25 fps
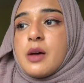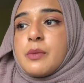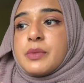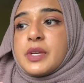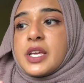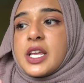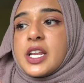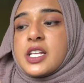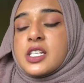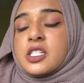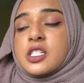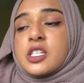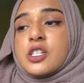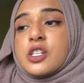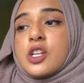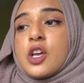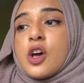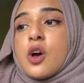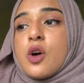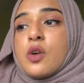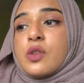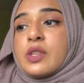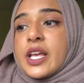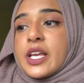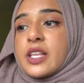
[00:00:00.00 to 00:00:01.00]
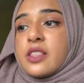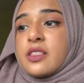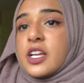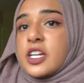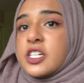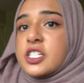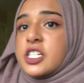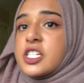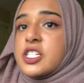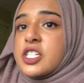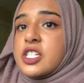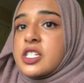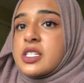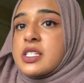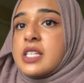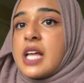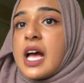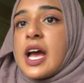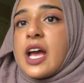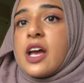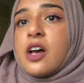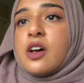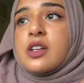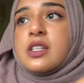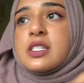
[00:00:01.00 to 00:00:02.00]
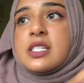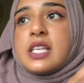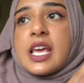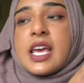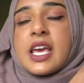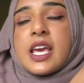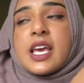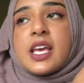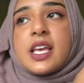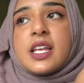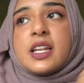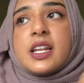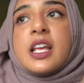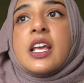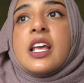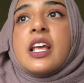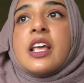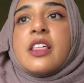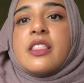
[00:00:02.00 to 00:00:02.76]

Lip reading: getting to know like their teaching styles and